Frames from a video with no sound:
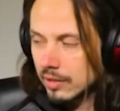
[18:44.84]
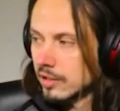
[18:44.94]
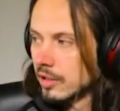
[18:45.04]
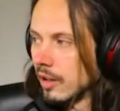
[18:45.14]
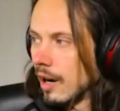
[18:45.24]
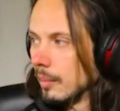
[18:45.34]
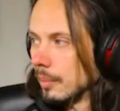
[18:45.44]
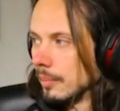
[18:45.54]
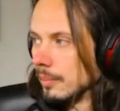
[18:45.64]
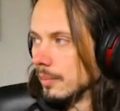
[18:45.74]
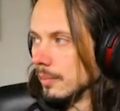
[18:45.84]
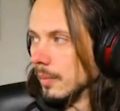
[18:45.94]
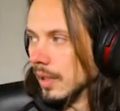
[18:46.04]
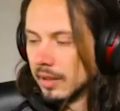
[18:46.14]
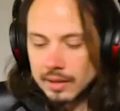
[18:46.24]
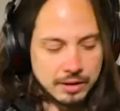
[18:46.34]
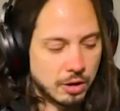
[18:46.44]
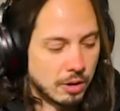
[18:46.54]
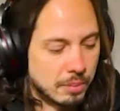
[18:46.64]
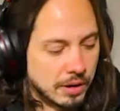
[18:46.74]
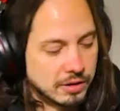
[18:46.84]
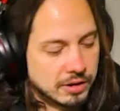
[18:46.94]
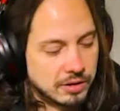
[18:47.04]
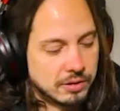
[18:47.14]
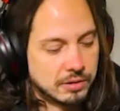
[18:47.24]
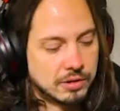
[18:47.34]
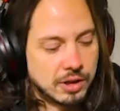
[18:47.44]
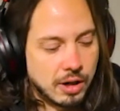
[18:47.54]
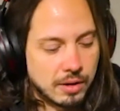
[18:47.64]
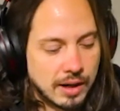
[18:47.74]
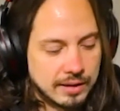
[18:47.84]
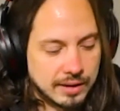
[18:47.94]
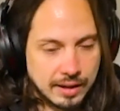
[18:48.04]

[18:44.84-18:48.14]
describe it and your approach to songwriting.